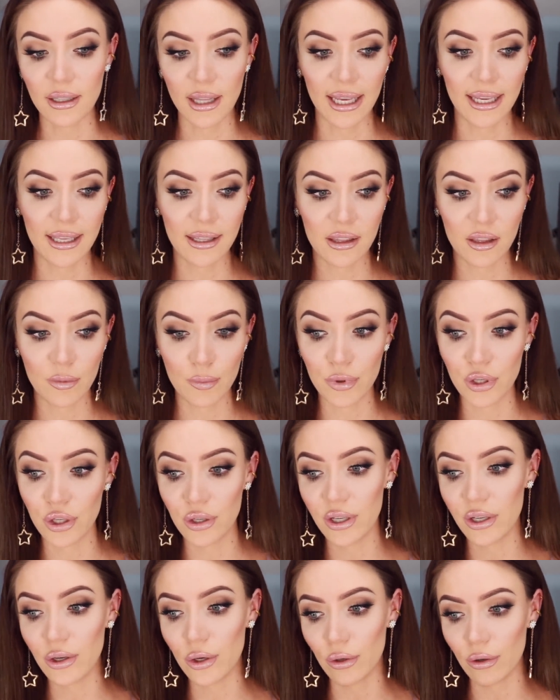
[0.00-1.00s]
like the
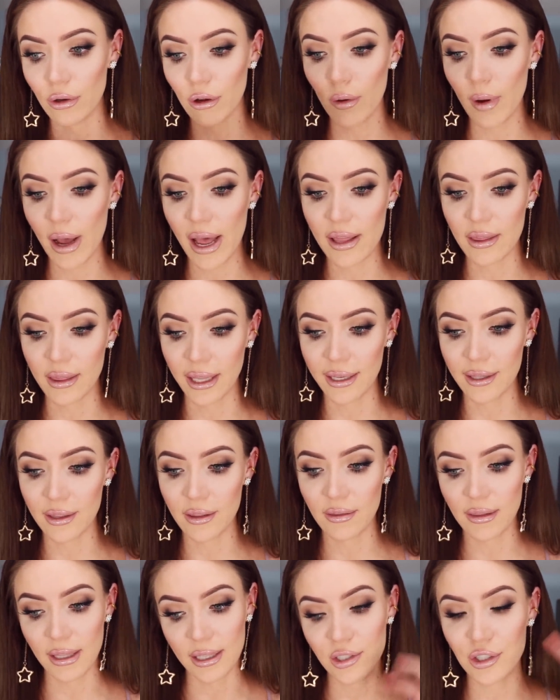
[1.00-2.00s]
beauty guru and like
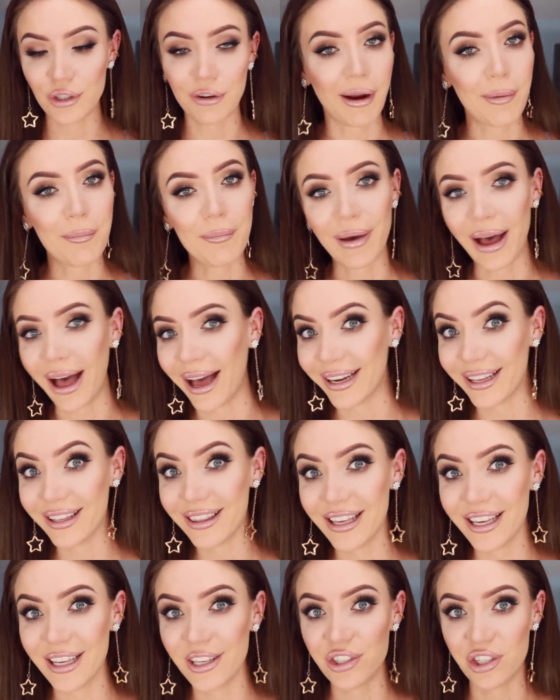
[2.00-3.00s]
the Instagram baddie
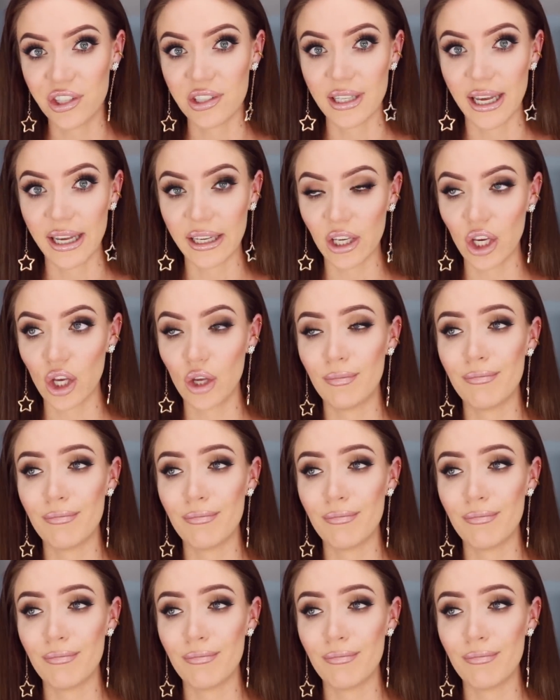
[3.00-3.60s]
thing is just like